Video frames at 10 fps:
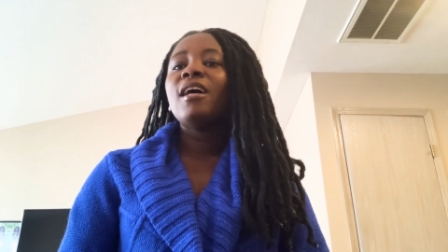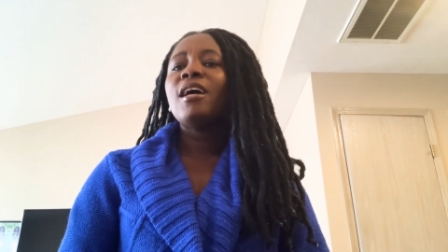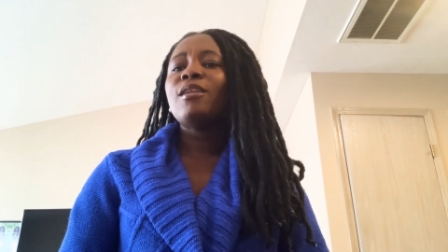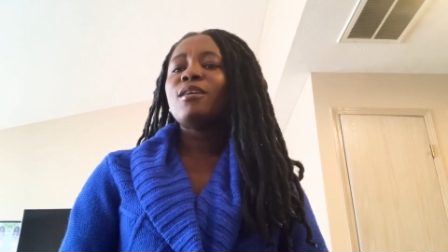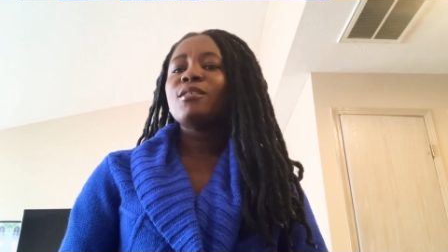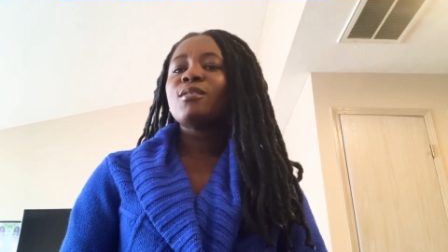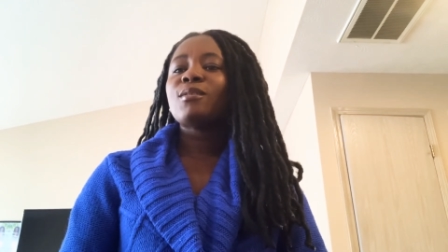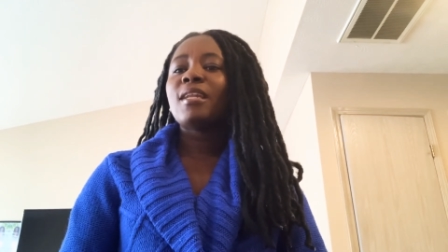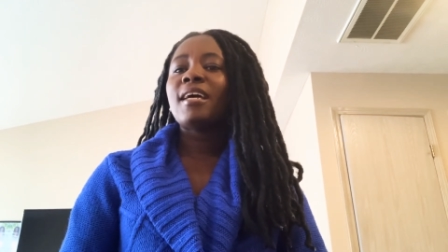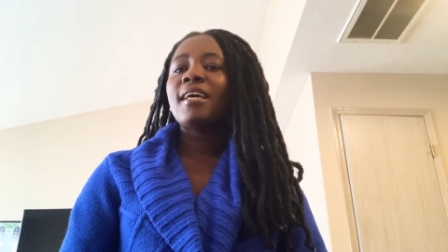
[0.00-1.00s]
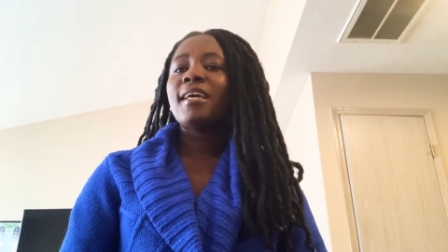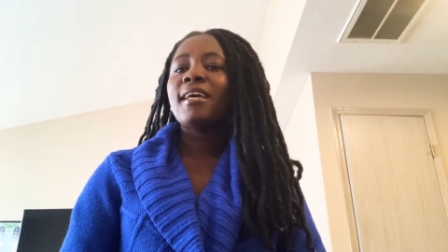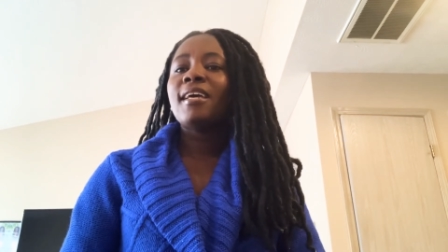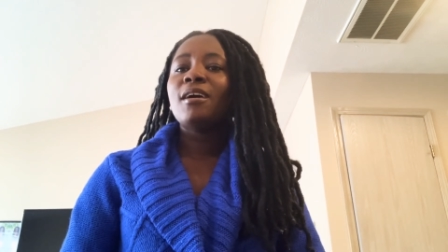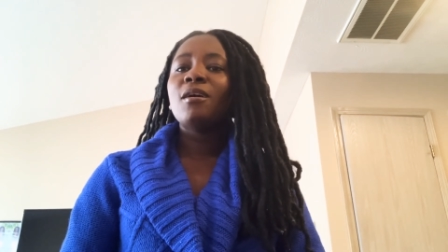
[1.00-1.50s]
and also like
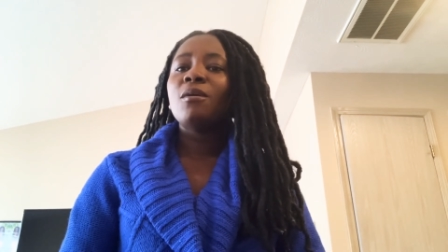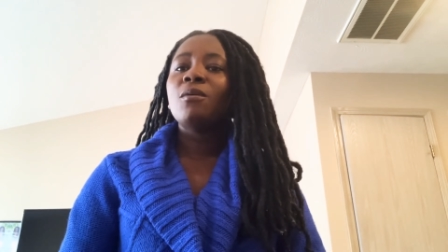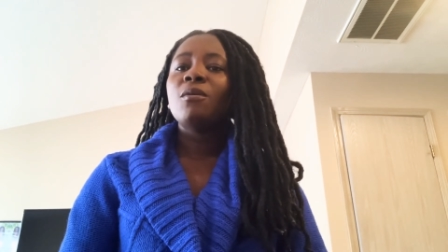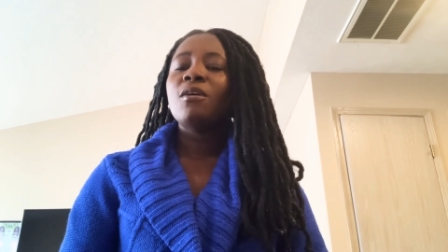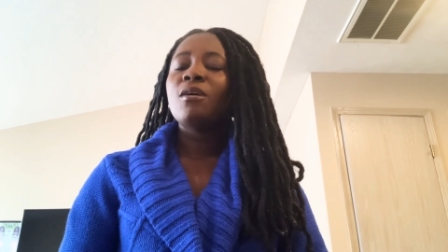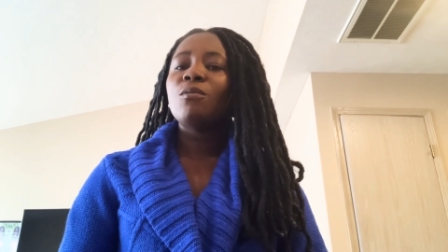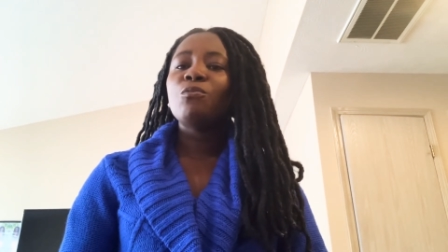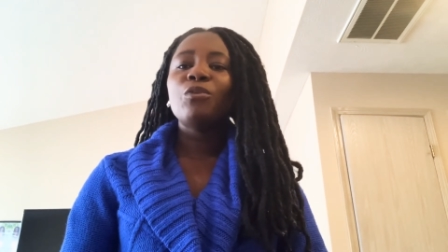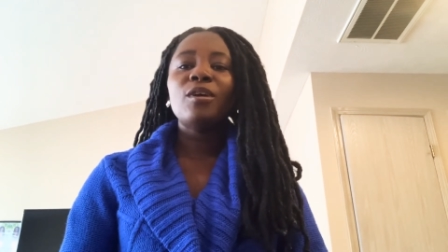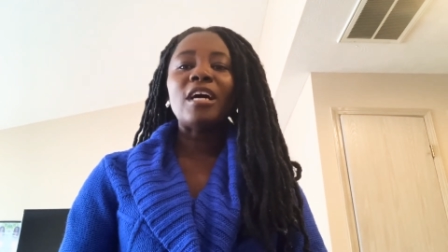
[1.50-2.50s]
we